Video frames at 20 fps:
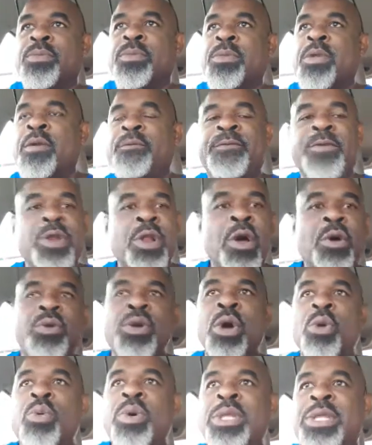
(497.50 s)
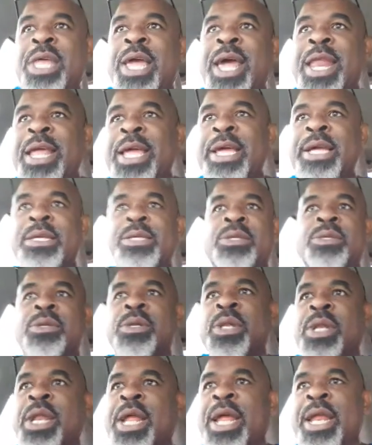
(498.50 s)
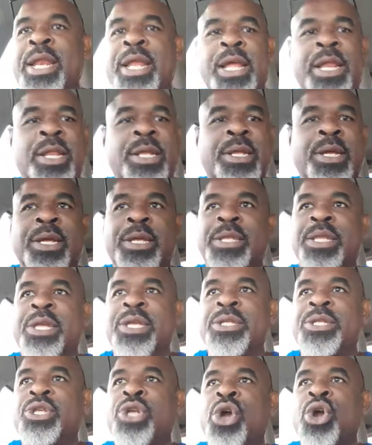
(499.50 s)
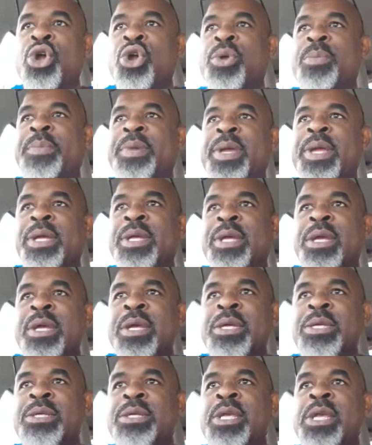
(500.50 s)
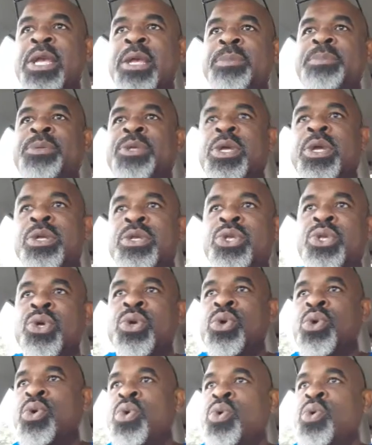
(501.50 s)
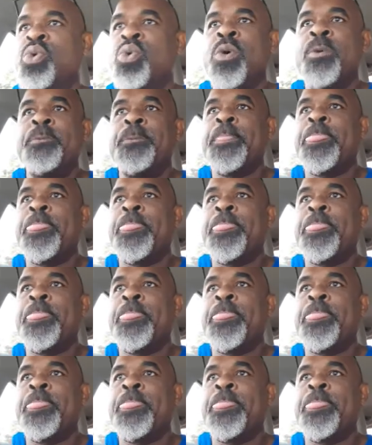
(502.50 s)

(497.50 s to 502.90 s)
If you don't know what that is, and the term seems too,